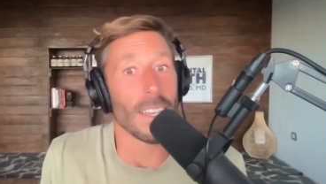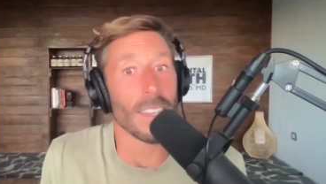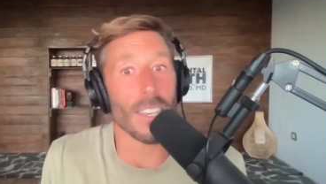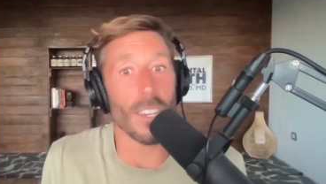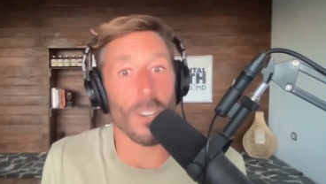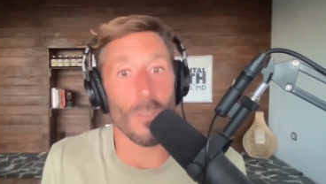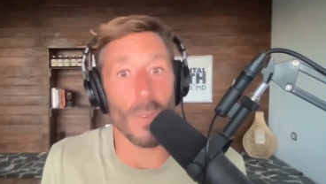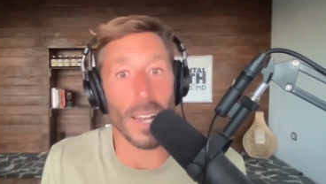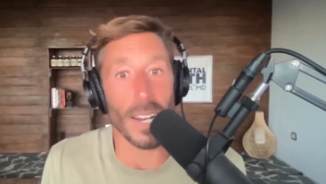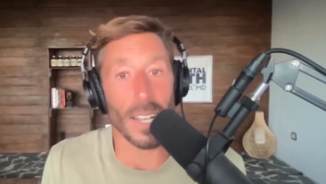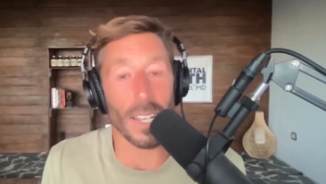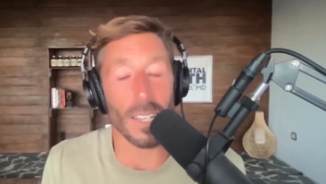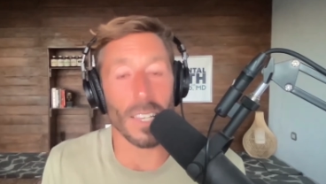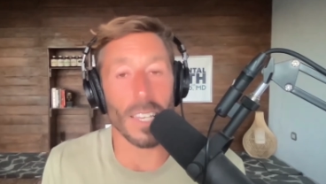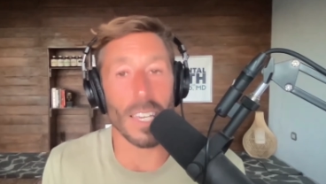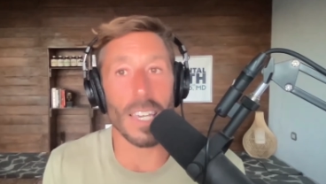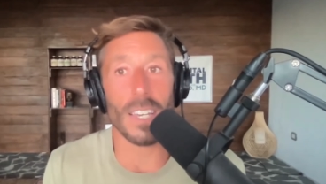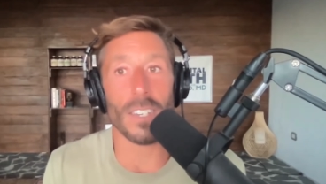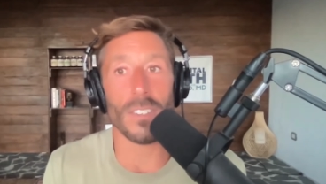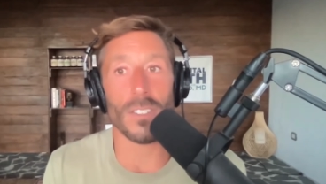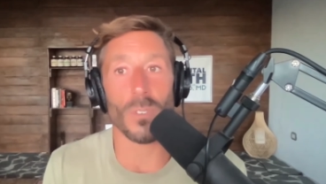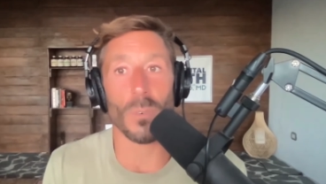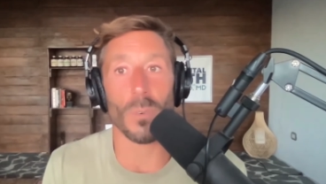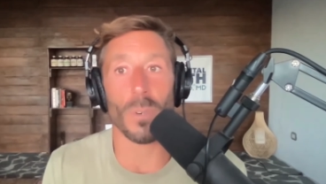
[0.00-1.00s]
theoretically,
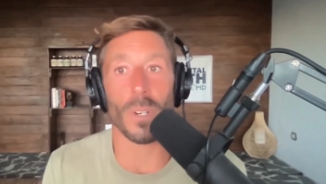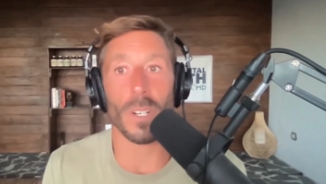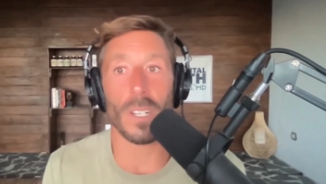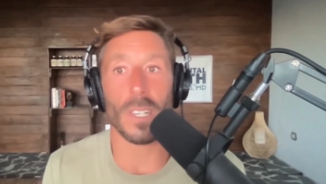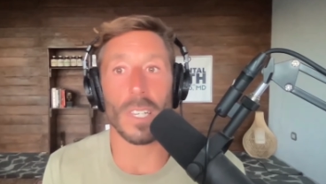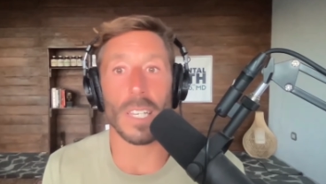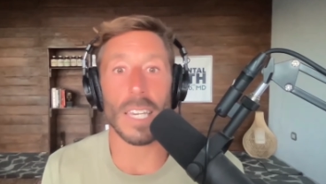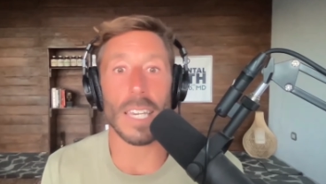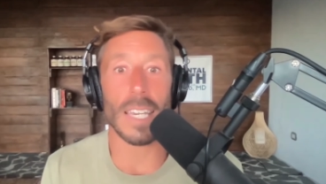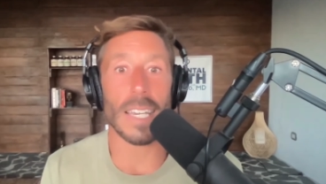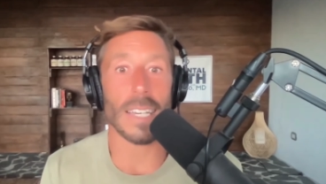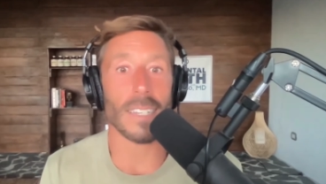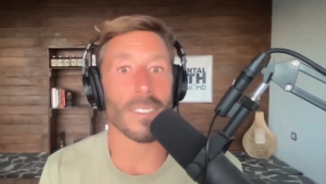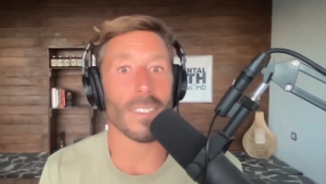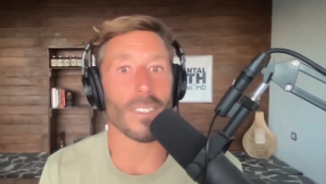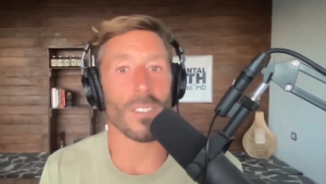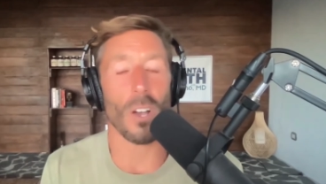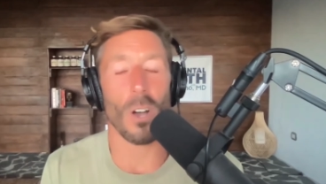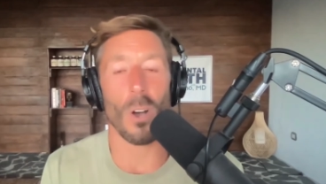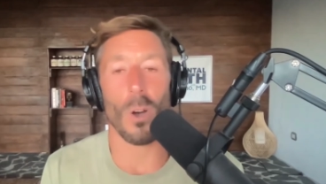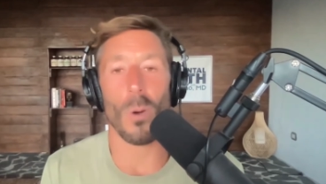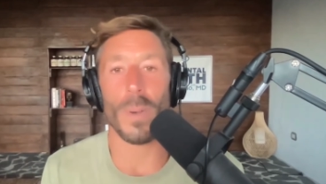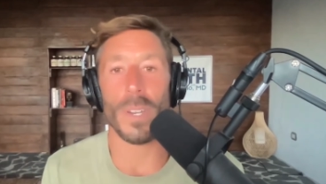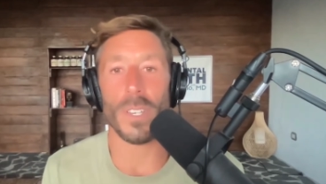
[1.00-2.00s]
historically, is this
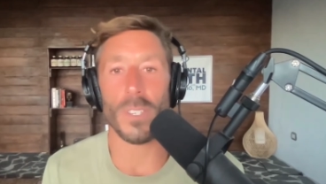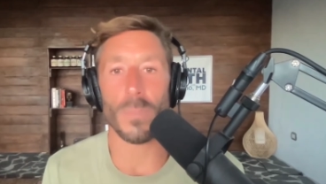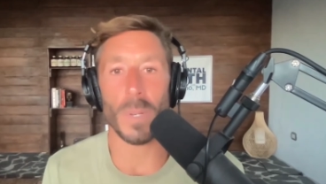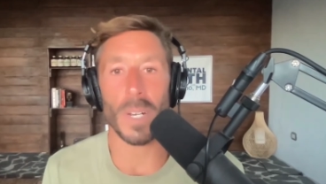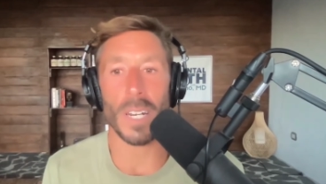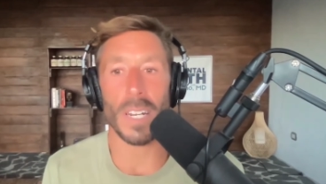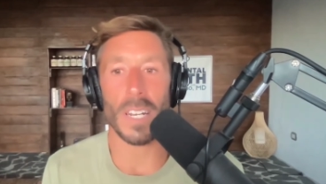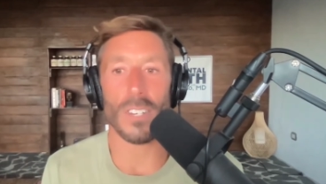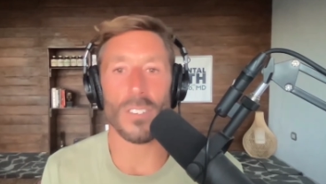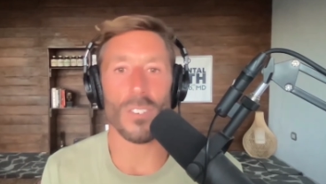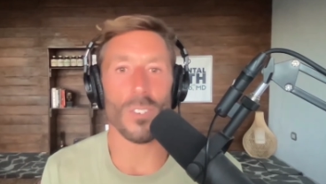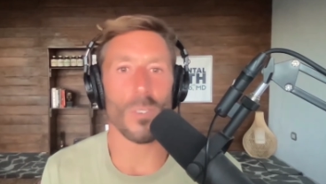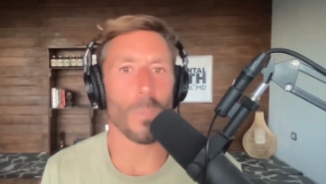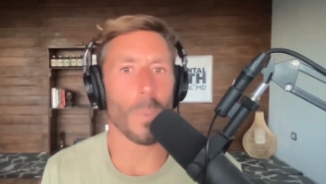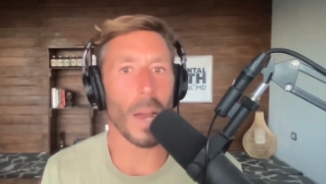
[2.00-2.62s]
always been an issue?